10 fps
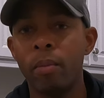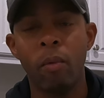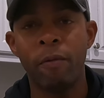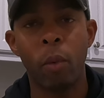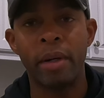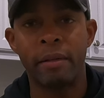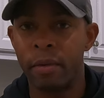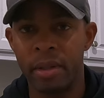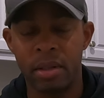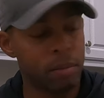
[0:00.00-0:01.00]
for whatever
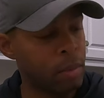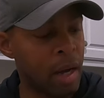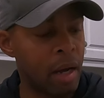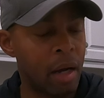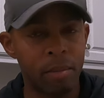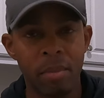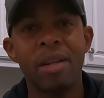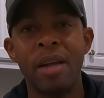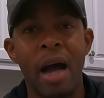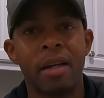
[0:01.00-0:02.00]
reason,
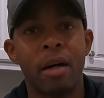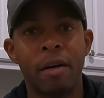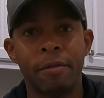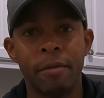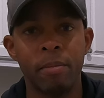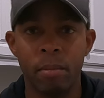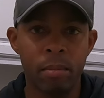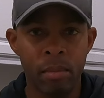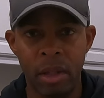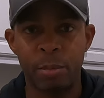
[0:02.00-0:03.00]
knock it off.
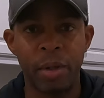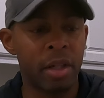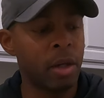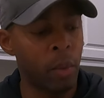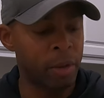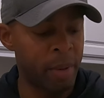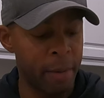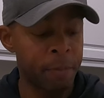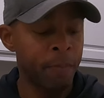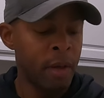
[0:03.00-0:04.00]
Let's bring the good weather
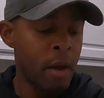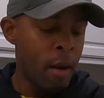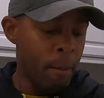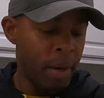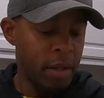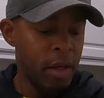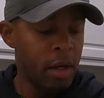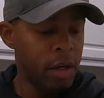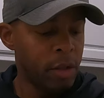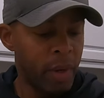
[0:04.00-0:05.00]
back. But
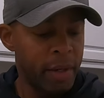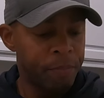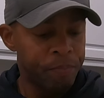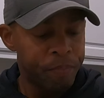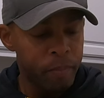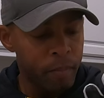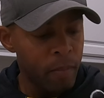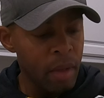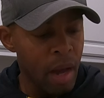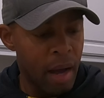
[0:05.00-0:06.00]
either way,
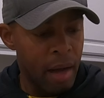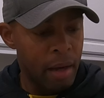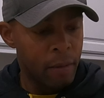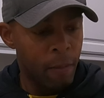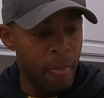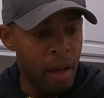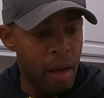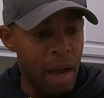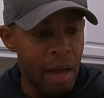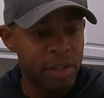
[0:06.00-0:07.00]

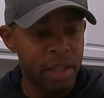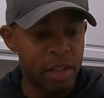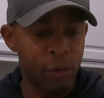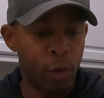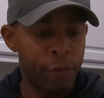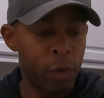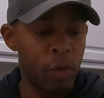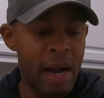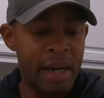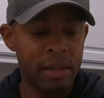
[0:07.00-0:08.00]
I'll take this for a few
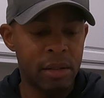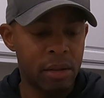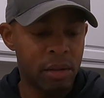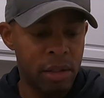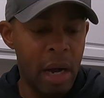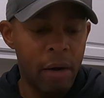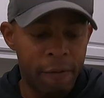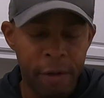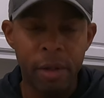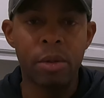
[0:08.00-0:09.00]
rides, see how it
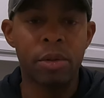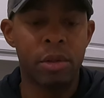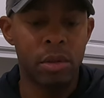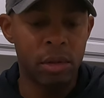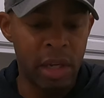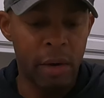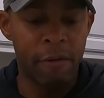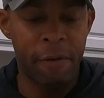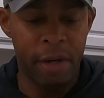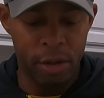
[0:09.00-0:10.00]
feels, see how it
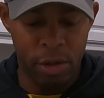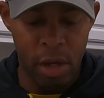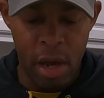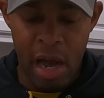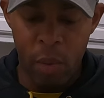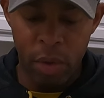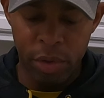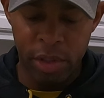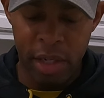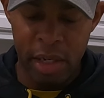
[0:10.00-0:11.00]
fares. I will
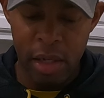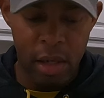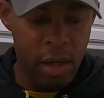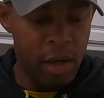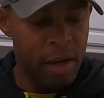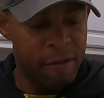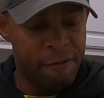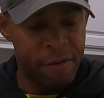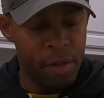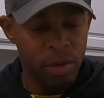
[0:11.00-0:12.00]
say it
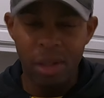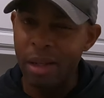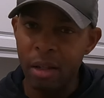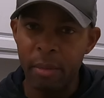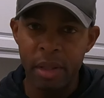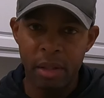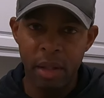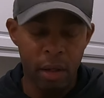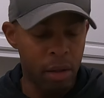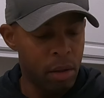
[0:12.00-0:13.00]
feels a little bit
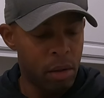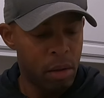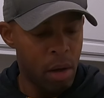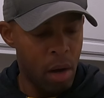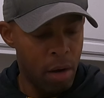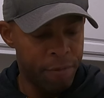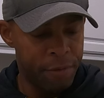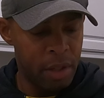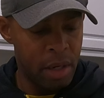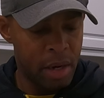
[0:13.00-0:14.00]
thicker off
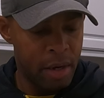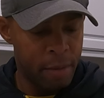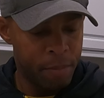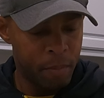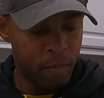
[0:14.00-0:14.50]
the